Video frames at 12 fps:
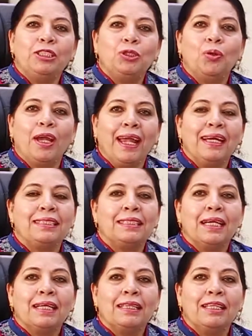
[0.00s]

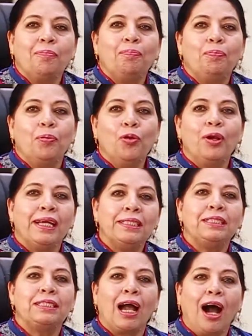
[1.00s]
educate the
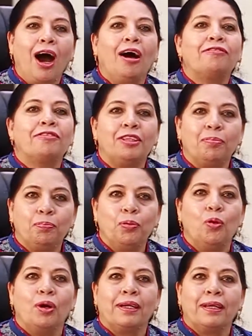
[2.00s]
poorest of the
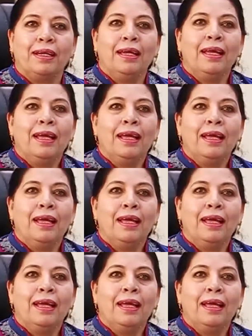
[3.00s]
poor.